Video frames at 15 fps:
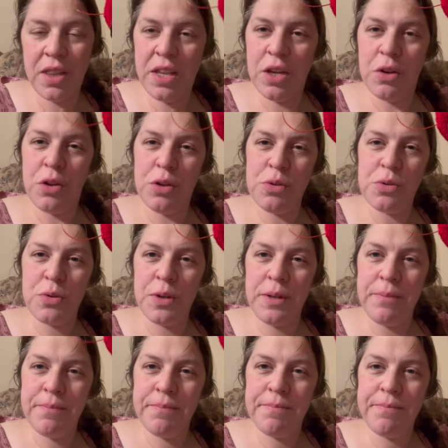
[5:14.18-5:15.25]
think I'll use green.
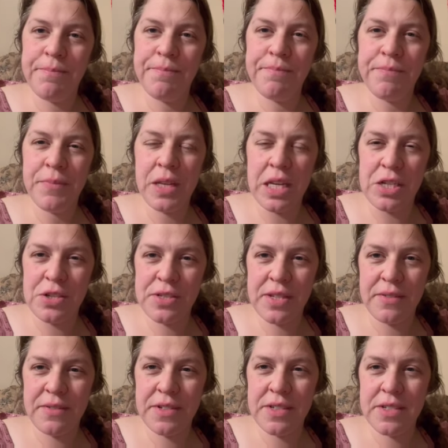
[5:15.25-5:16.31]
I just
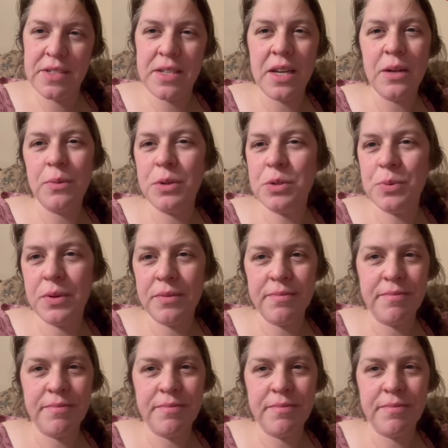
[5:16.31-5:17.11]
have to decide which one.